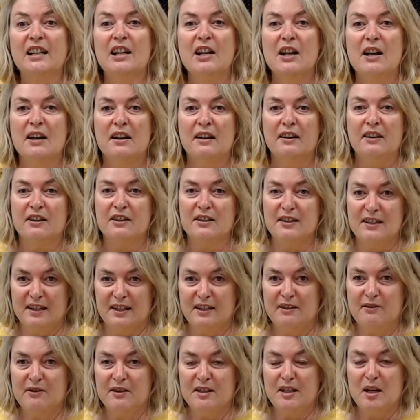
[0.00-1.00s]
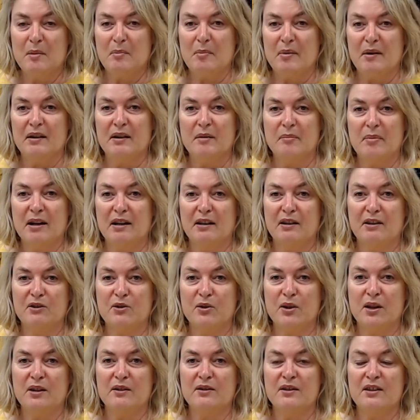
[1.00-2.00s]
concealed zip in the back of the
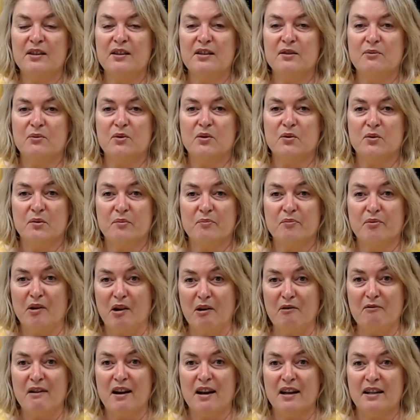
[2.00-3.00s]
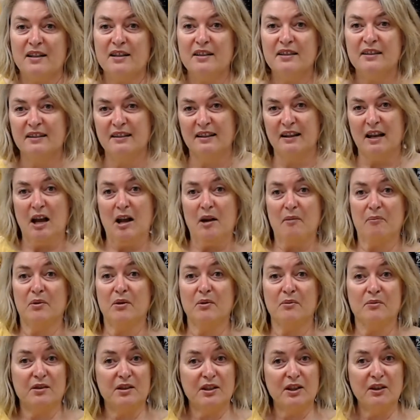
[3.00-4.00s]
trousers, which was bright red, but it
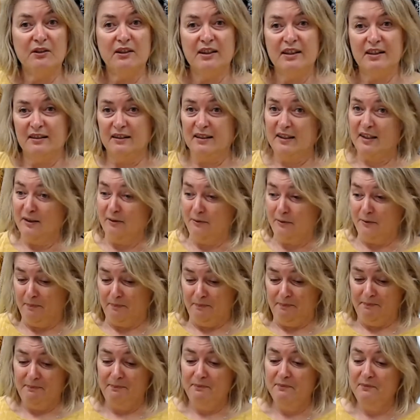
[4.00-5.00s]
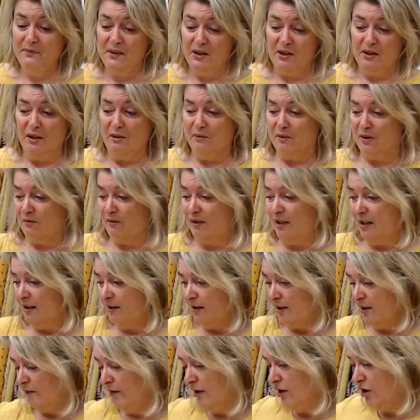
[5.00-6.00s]
was totally concealed, so that was a really nice
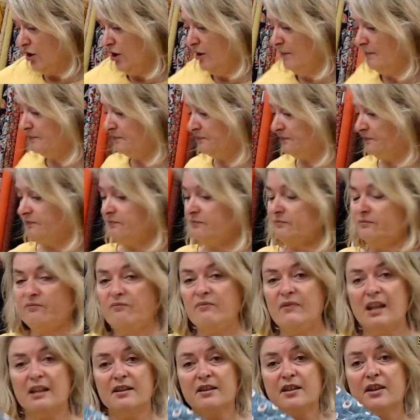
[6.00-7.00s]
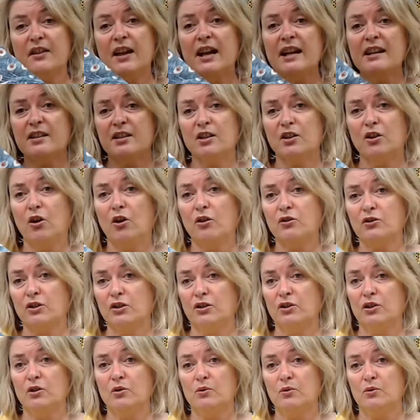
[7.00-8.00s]
feature. So that is a
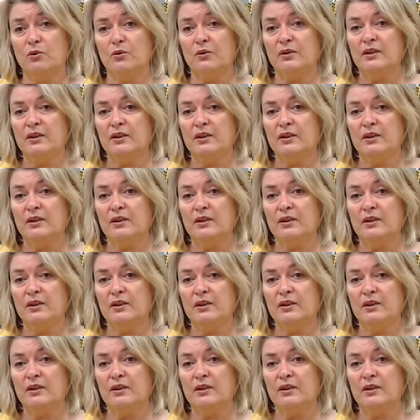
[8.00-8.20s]
cotton lawn.